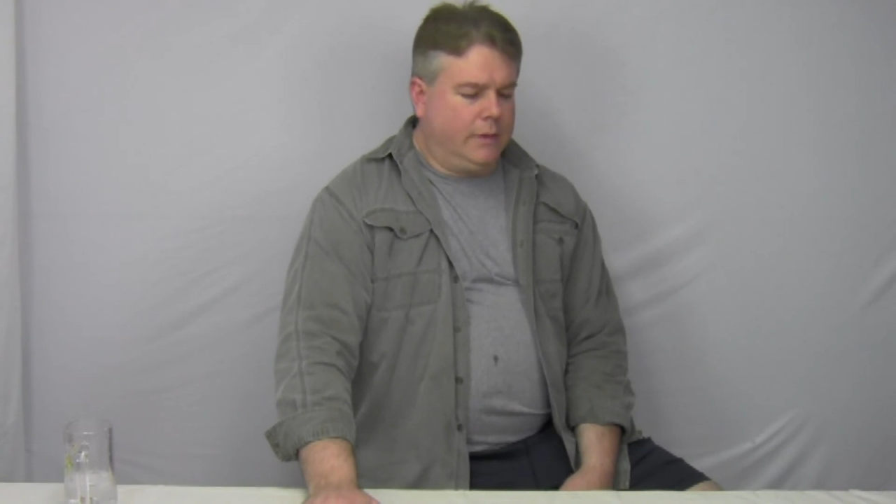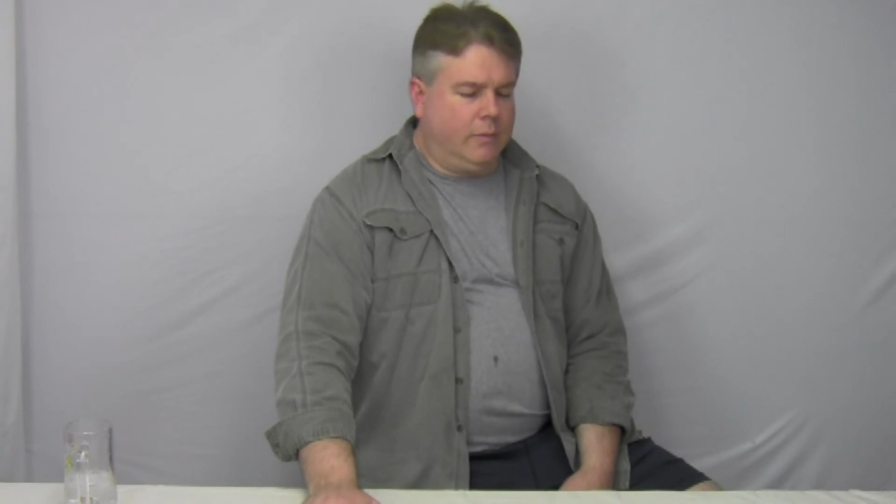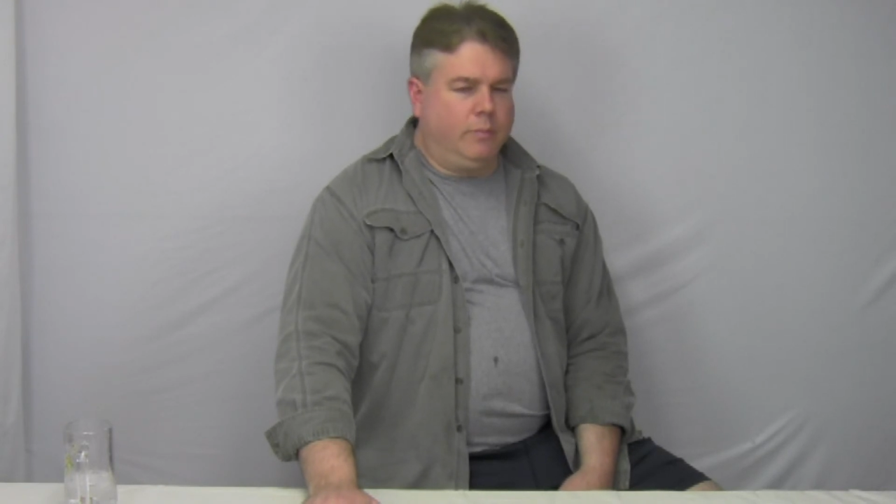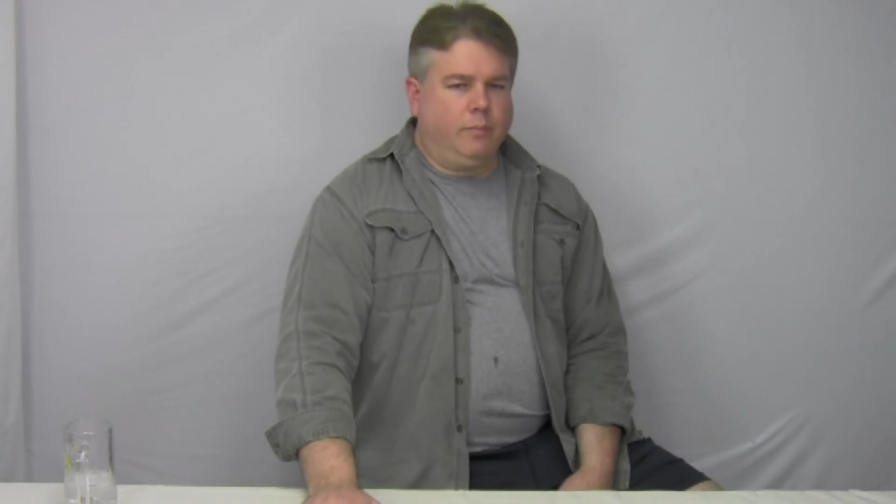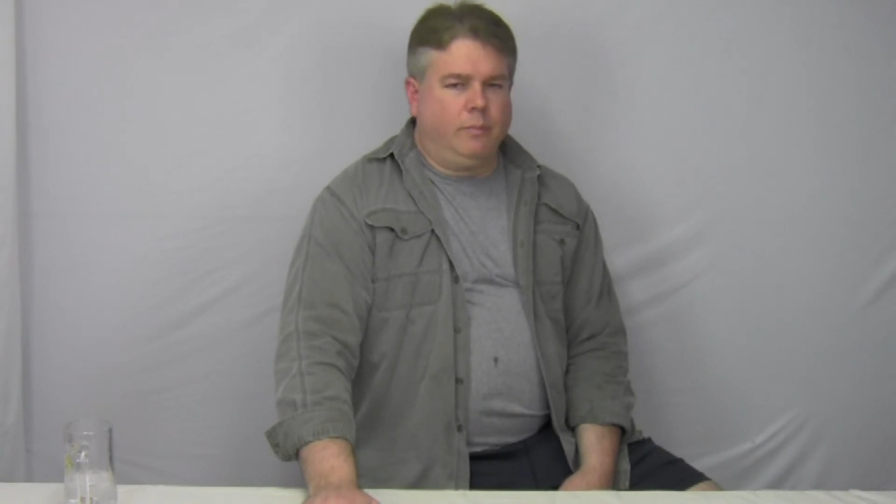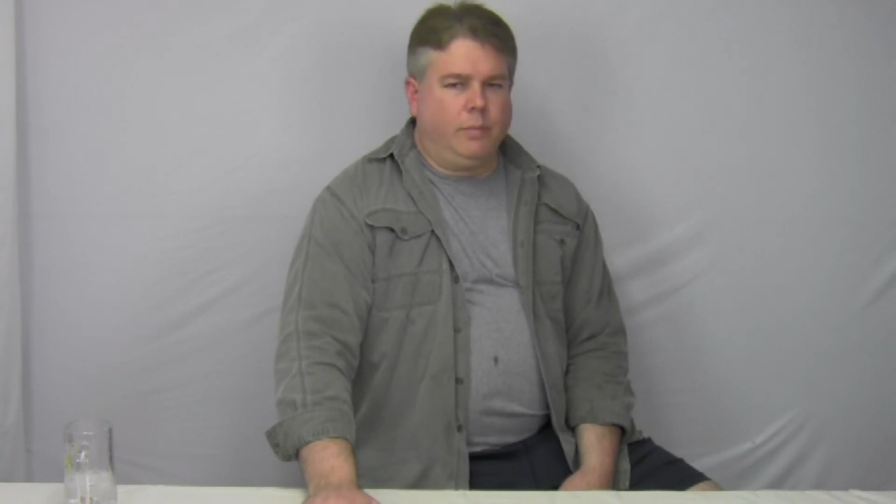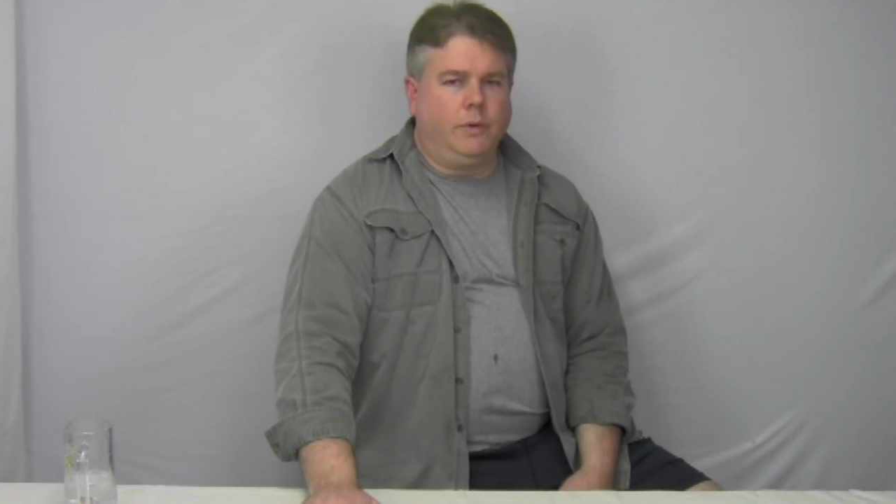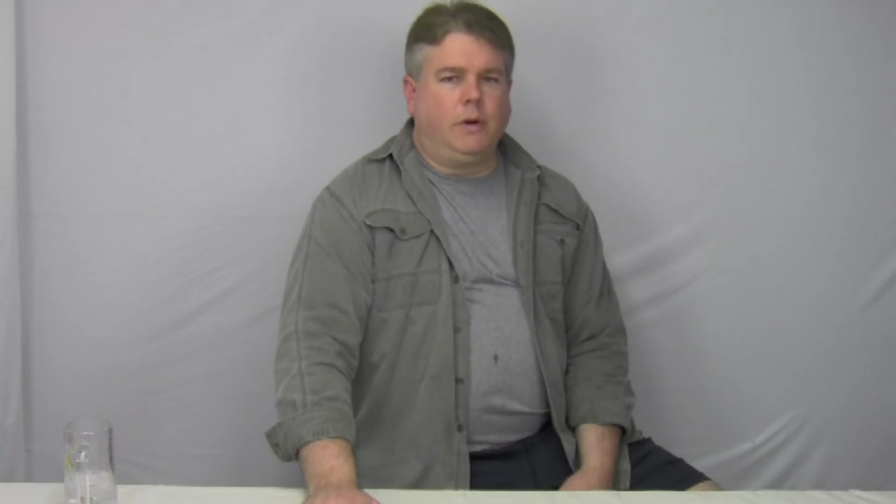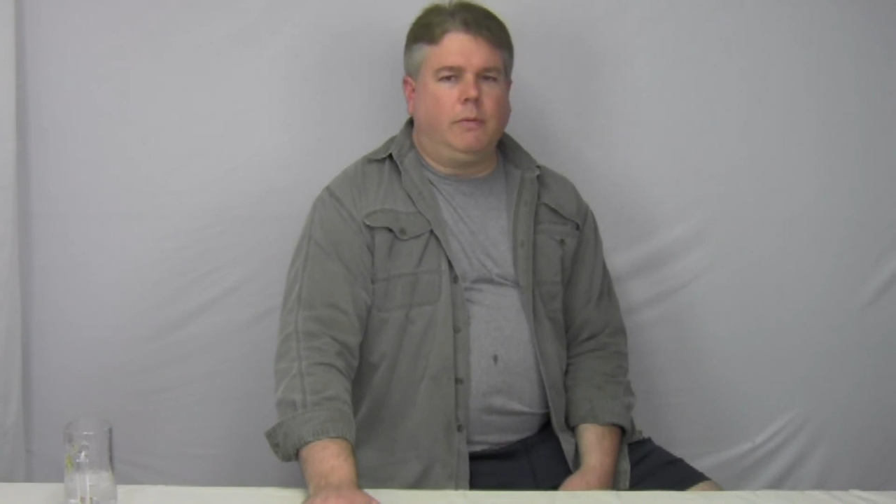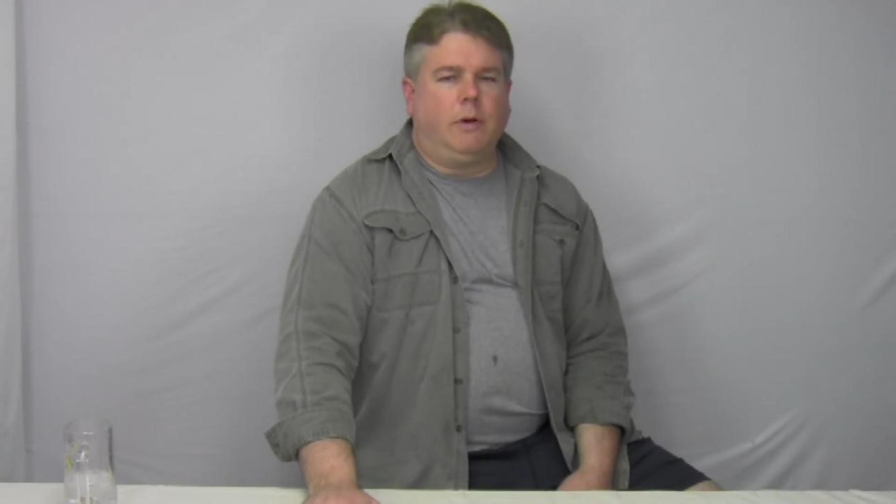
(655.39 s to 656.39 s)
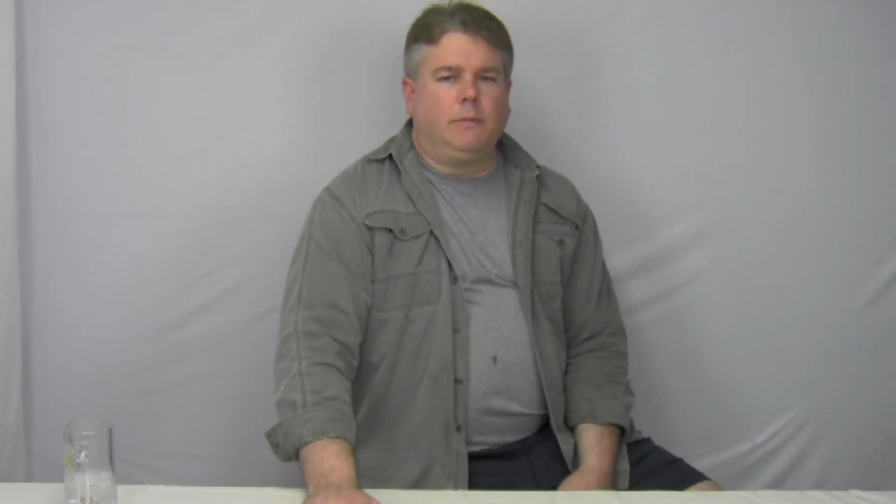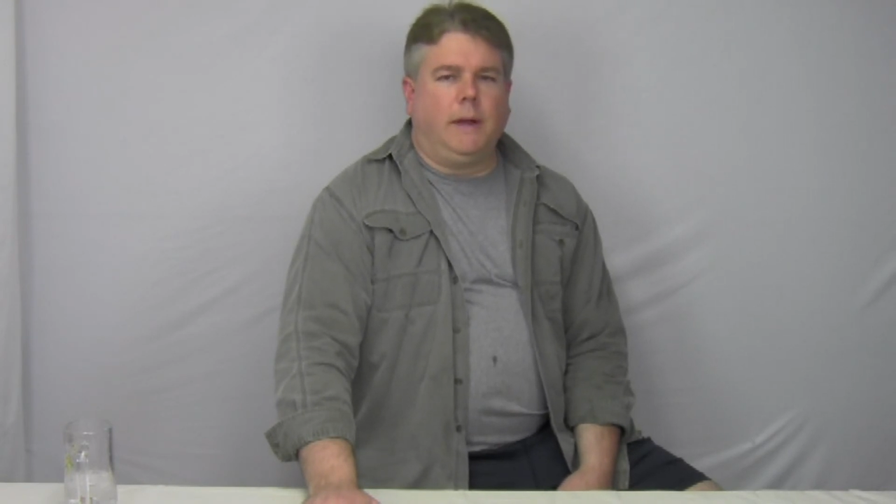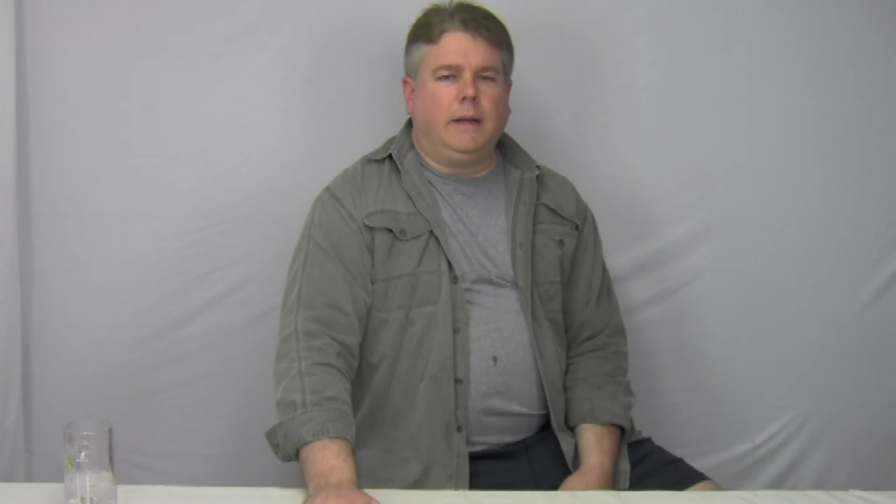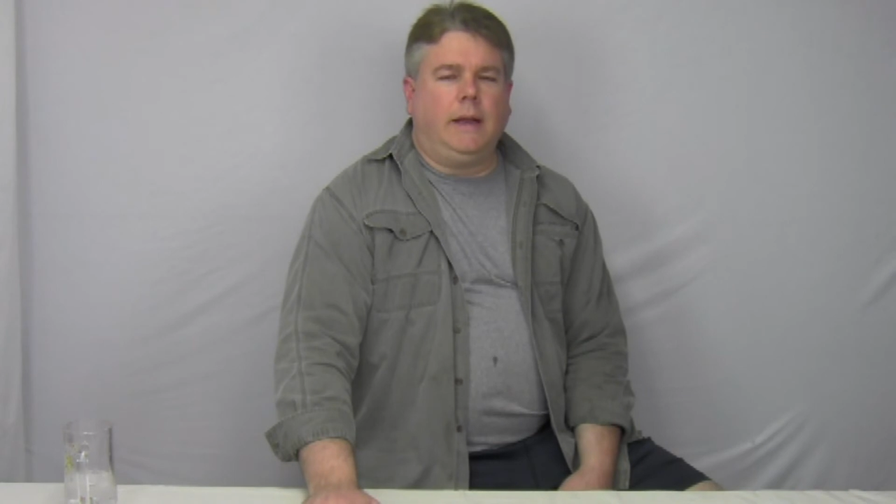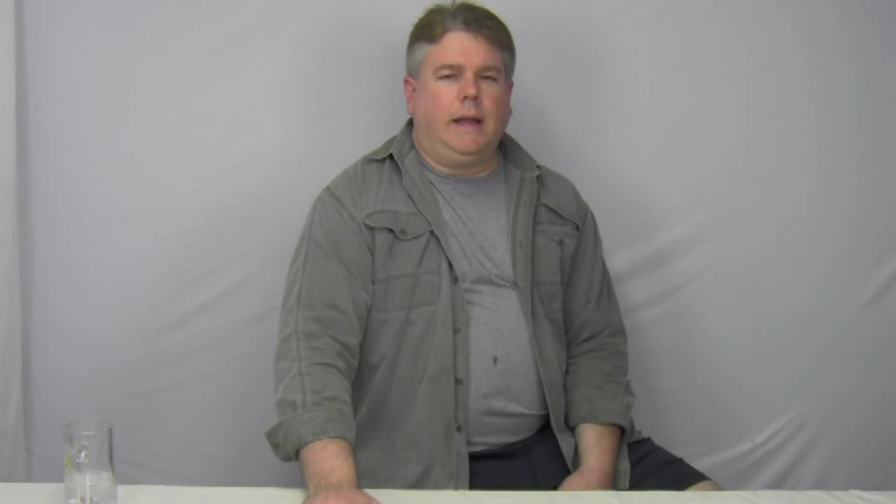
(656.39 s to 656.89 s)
So Boudreaux walks back